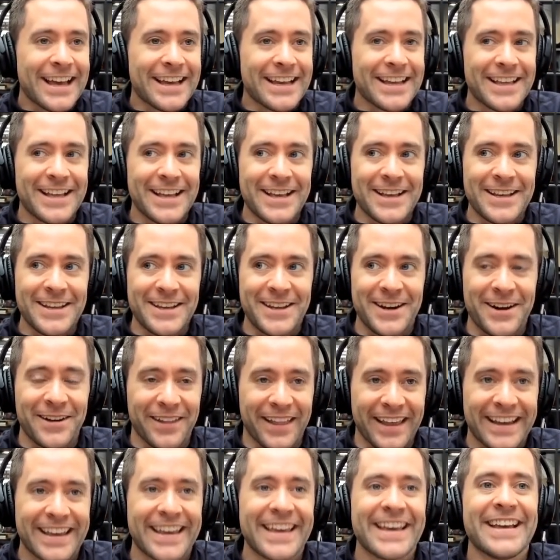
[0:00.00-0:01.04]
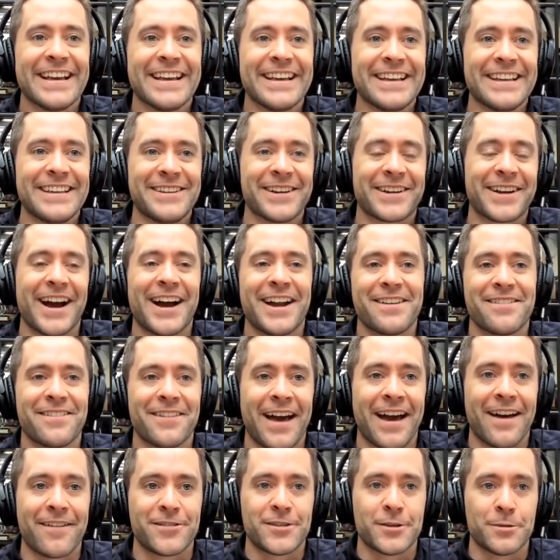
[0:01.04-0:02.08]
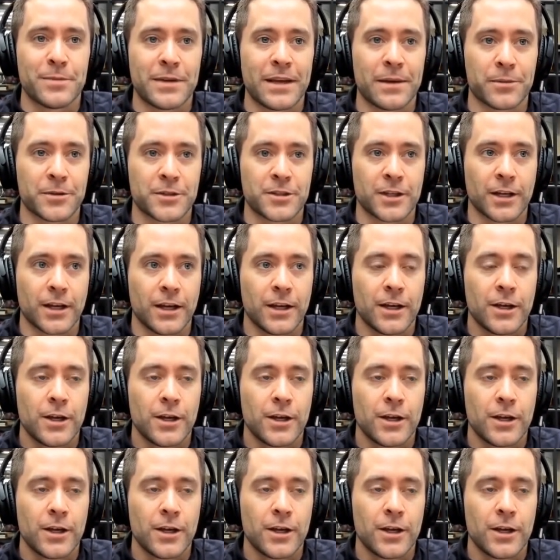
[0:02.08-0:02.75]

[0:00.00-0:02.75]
You kind of have to be able to